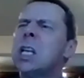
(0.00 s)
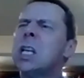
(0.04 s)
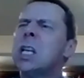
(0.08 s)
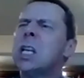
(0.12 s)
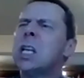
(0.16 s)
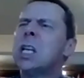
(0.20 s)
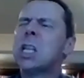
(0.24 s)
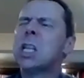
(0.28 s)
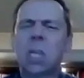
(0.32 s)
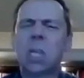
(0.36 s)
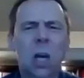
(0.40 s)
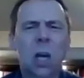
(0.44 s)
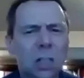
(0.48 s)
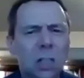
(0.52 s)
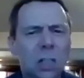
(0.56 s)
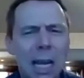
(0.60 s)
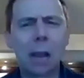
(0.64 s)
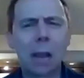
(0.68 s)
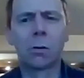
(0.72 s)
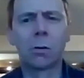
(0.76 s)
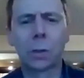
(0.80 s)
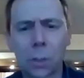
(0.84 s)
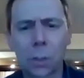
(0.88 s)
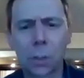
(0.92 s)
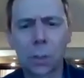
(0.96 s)
38 or
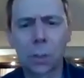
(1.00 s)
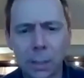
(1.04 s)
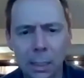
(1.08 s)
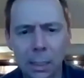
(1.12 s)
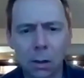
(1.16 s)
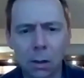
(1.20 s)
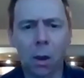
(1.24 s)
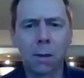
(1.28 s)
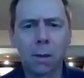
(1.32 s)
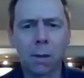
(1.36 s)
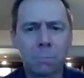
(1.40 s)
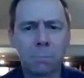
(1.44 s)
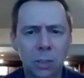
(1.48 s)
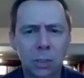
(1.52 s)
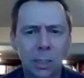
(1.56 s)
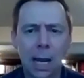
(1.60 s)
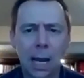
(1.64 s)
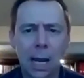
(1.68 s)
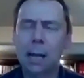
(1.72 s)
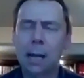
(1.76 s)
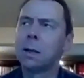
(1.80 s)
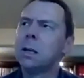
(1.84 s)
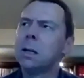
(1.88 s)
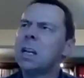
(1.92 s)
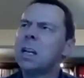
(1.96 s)

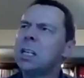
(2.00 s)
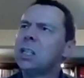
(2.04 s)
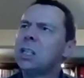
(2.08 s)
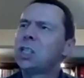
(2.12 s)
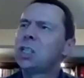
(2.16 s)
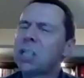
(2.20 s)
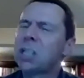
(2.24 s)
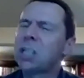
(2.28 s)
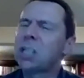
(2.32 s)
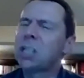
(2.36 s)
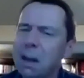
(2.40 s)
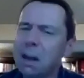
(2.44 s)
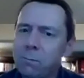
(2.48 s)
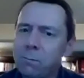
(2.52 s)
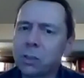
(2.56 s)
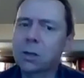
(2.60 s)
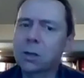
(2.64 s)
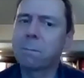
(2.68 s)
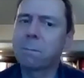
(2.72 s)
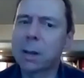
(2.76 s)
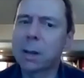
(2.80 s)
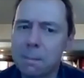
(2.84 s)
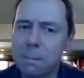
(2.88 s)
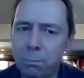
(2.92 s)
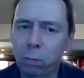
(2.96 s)
39% seems to
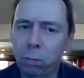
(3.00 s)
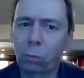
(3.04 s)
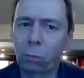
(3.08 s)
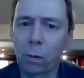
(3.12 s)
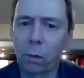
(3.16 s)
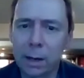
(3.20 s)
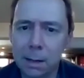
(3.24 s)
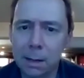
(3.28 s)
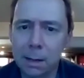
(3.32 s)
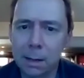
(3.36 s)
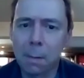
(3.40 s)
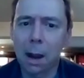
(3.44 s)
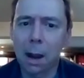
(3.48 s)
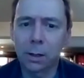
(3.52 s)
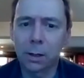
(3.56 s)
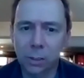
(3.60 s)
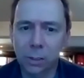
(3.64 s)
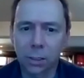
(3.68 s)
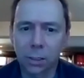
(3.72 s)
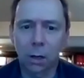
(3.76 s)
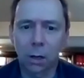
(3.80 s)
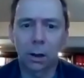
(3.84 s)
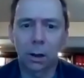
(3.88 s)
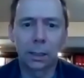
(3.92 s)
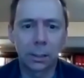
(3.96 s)
be pretty much as
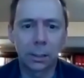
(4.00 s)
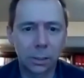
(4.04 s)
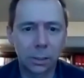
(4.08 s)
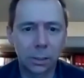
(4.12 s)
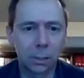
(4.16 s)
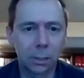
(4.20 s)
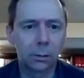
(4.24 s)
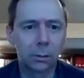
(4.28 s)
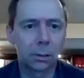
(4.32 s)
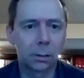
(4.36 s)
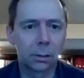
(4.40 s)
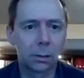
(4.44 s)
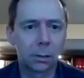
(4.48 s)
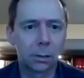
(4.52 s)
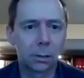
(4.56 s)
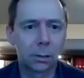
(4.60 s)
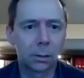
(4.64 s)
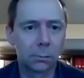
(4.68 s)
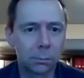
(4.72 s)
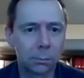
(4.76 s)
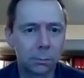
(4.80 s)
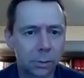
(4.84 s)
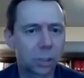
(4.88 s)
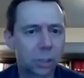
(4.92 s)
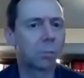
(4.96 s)
high as you can
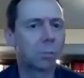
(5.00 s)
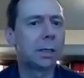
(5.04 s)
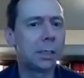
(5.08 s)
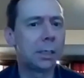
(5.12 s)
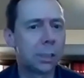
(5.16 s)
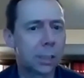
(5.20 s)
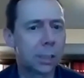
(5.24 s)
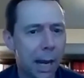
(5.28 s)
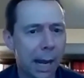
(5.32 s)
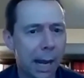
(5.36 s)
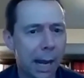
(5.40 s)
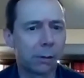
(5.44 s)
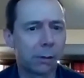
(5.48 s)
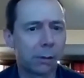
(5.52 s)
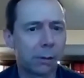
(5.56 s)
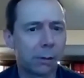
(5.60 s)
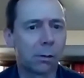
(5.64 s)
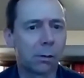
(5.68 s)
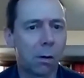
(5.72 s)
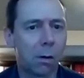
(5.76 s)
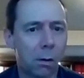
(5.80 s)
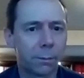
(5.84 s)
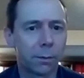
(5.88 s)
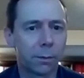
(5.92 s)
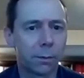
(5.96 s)
squeeze out of
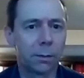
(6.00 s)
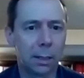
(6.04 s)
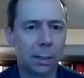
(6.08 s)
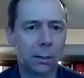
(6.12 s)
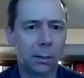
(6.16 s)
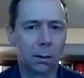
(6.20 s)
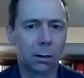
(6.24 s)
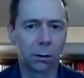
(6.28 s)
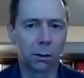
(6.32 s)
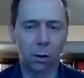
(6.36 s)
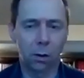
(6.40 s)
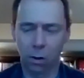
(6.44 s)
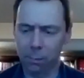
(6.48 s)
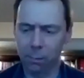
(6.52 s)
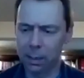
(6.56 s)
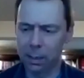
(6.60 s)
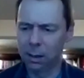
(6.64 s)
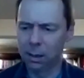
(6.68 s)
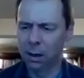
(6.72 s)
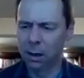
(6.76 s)
the economy.